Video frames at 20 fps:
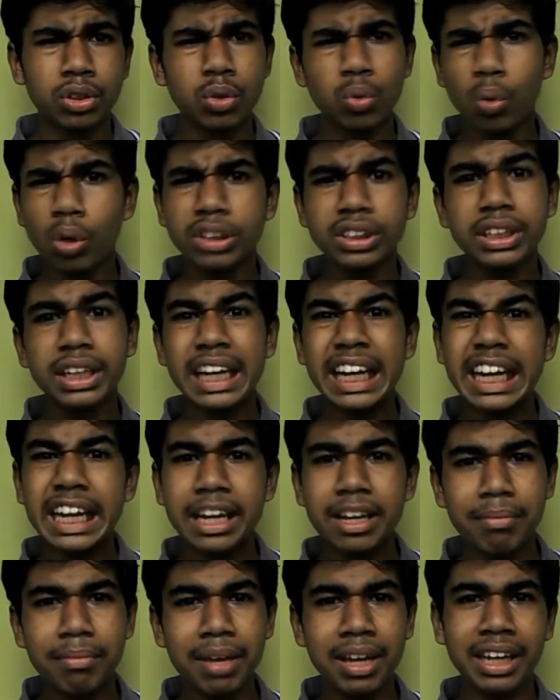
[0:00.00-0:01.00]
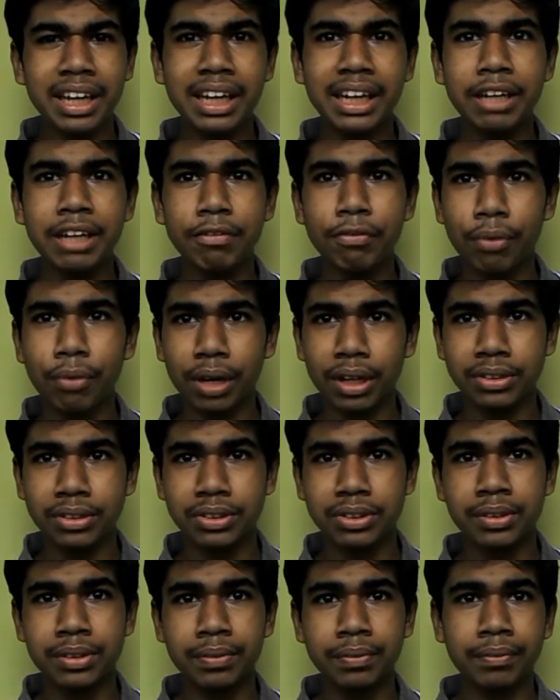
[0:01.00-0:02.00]
So what's the EMA
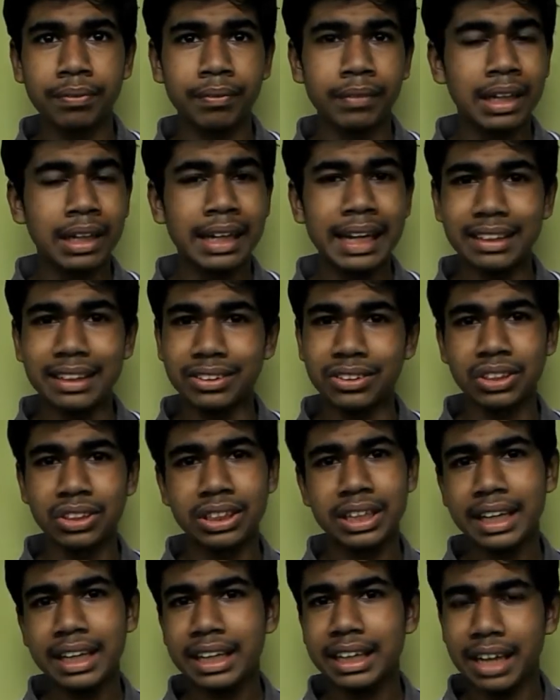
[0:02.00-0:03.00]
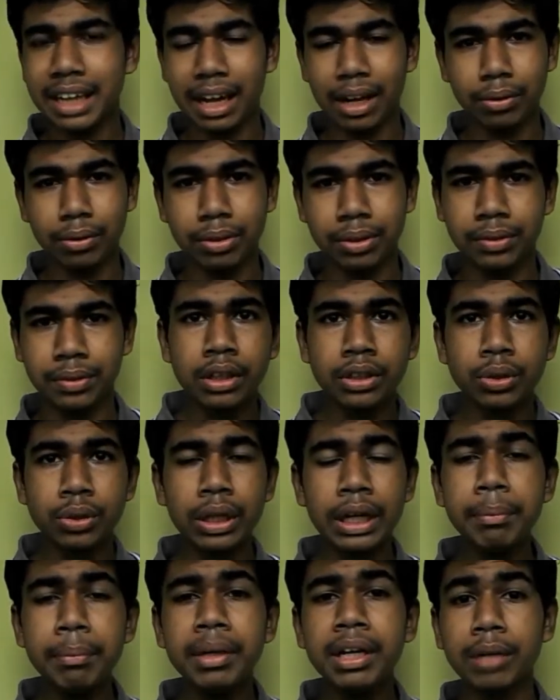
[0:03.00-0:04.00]
difference? Let's check it out.
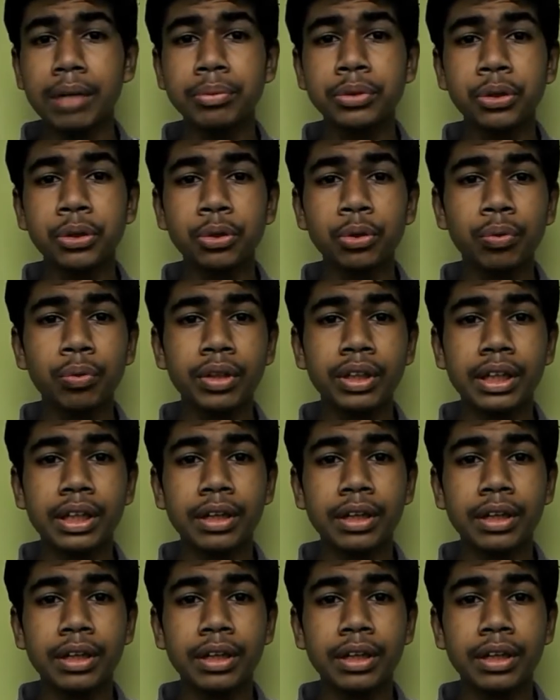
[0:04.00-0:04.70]
So let me come to you